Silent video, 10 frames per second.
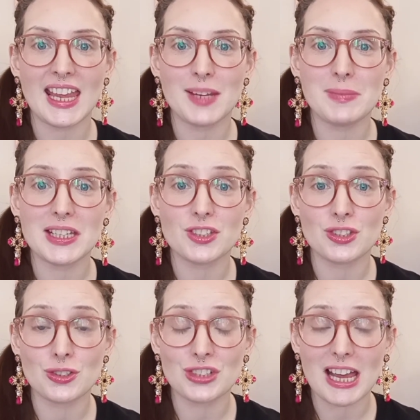Amy
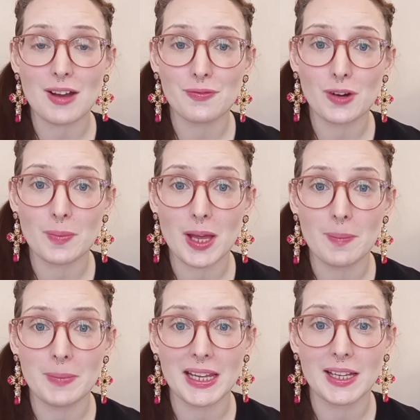stood out from
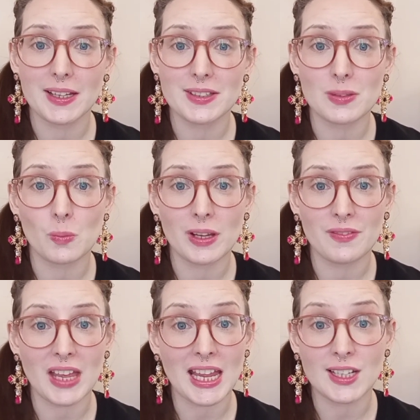her peers
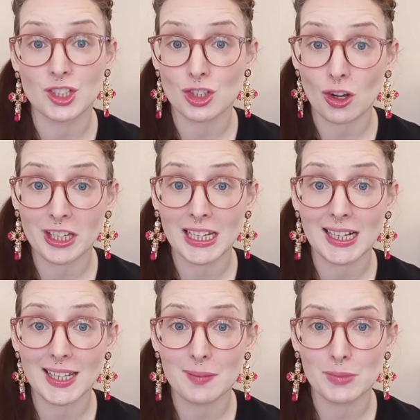with a
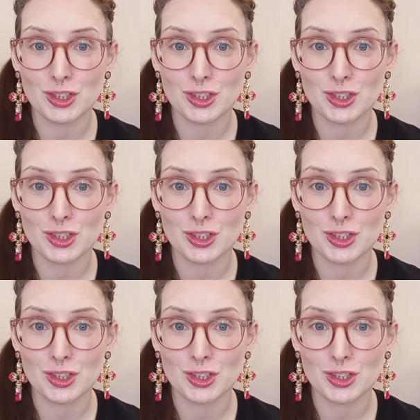shockingly